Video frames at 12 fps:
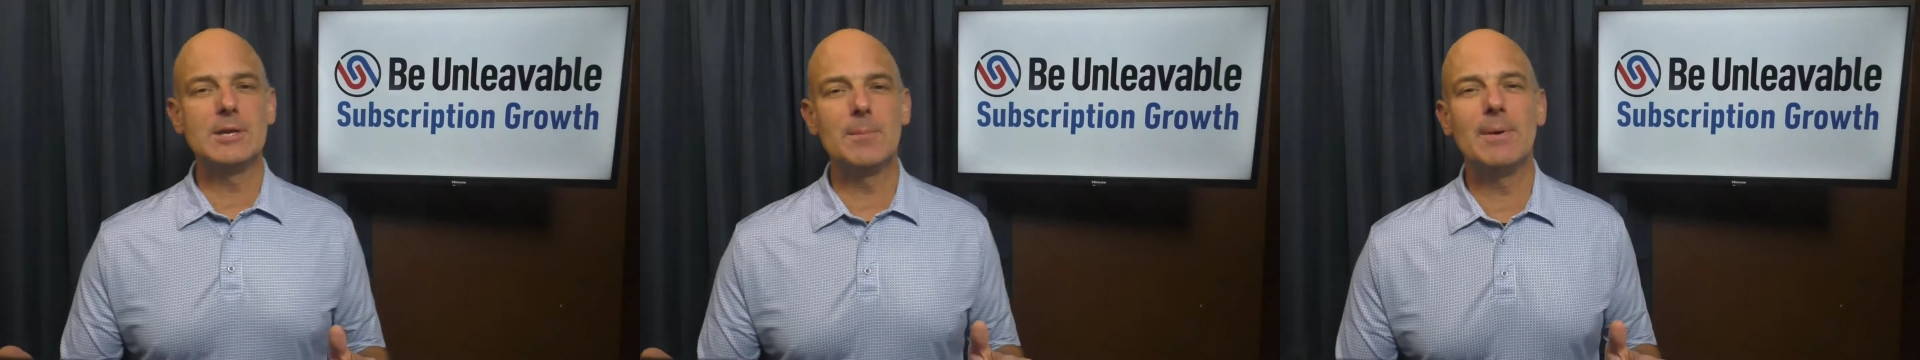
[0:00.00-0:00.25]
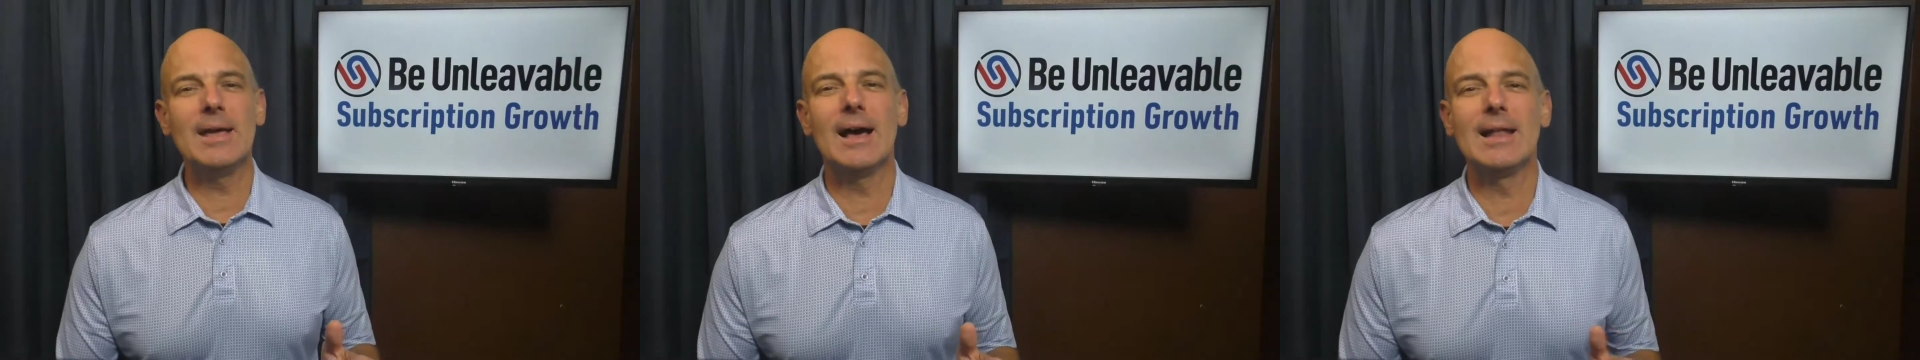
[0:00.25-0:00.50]
to
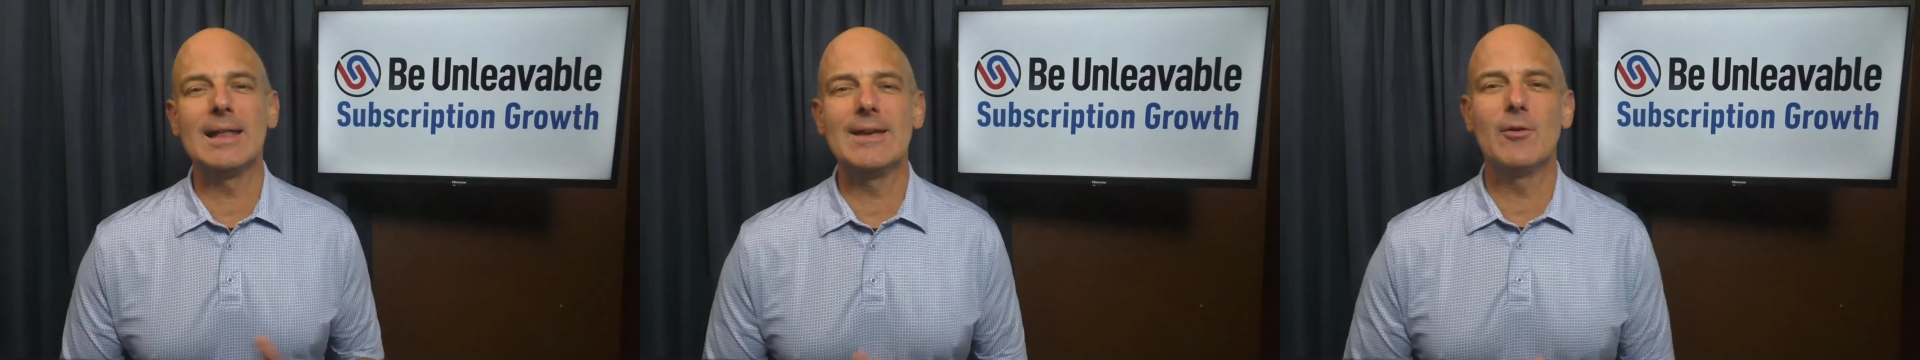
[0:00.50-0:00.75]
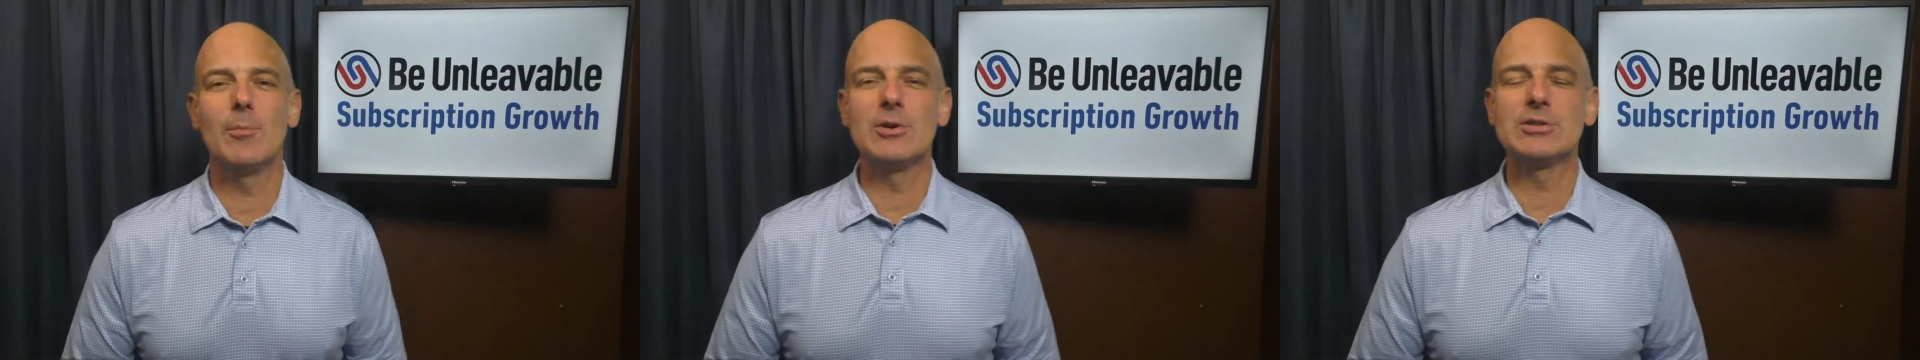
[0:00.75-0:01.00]
Be
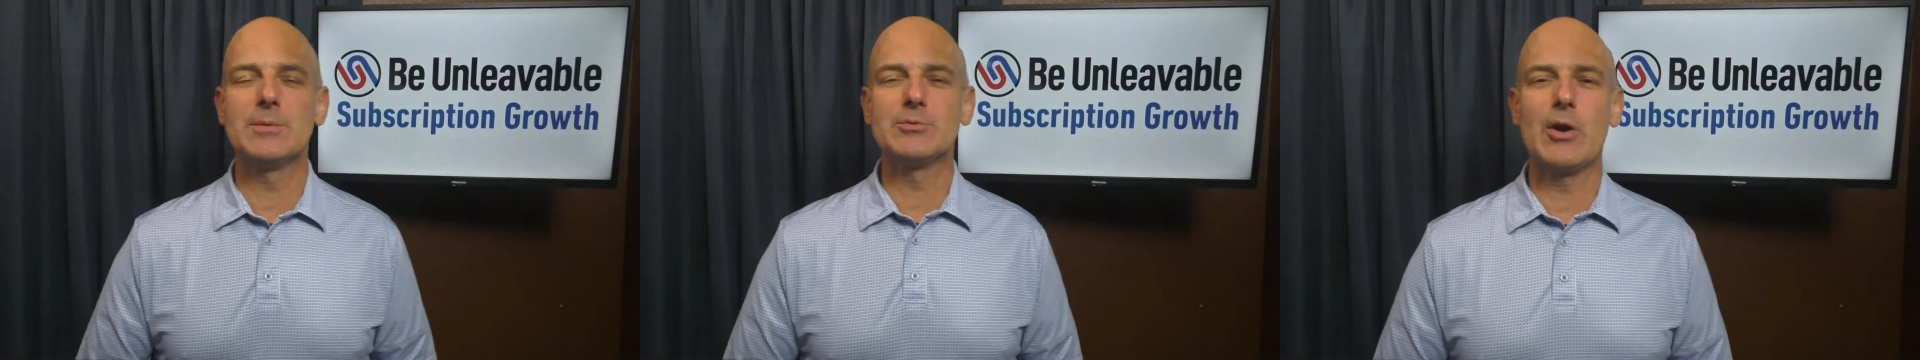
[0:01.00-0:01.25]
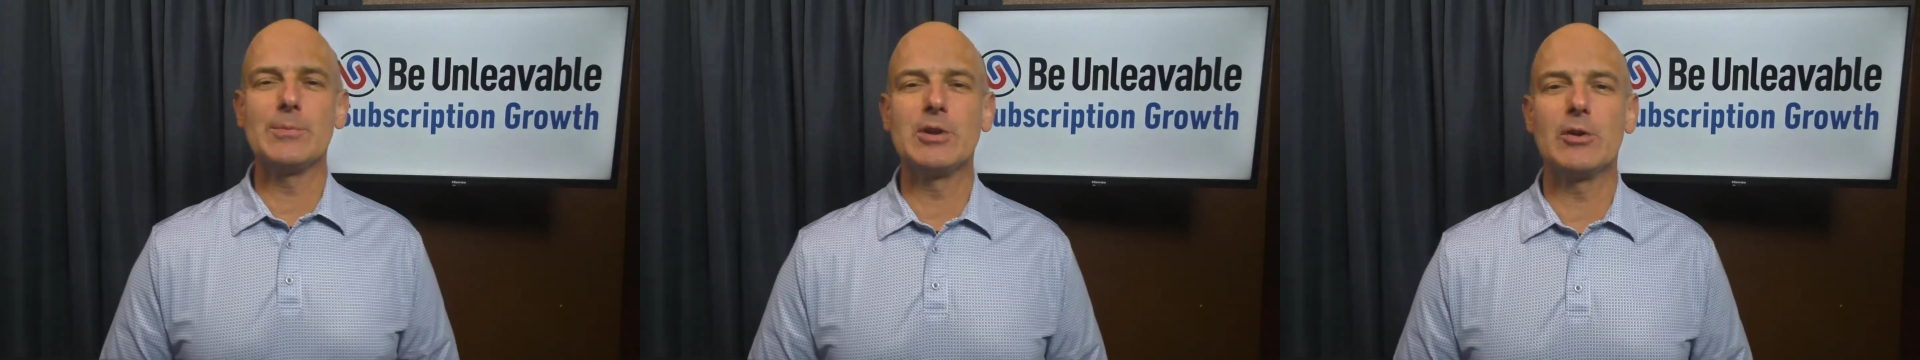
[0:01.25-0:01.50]
Unleavable
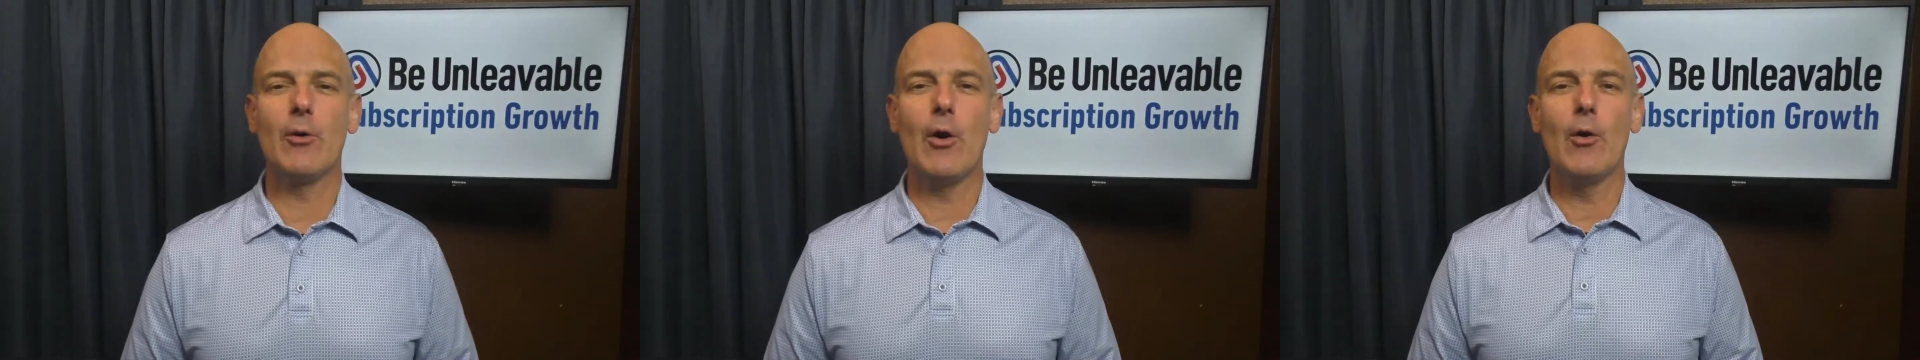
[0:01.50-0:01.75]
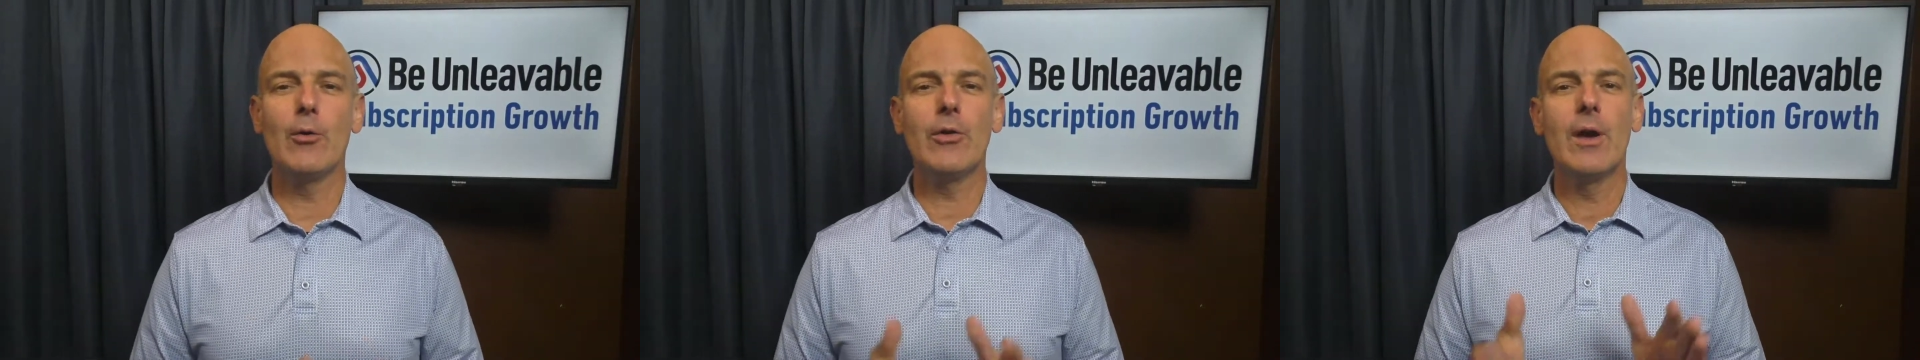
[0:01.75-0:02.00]
Subscription
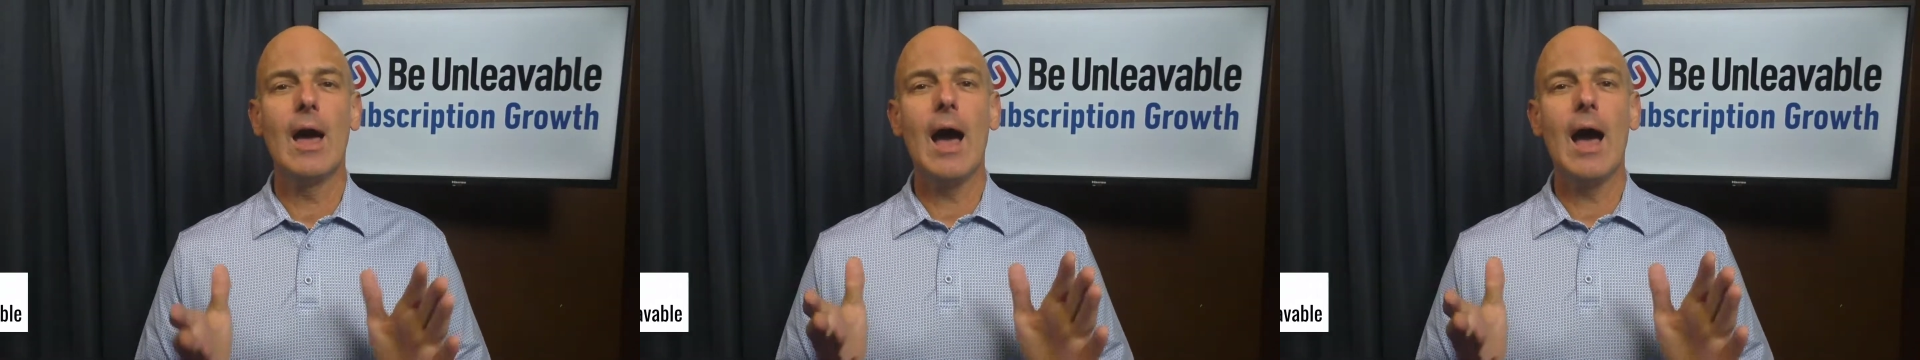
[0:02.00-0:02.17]
Growth.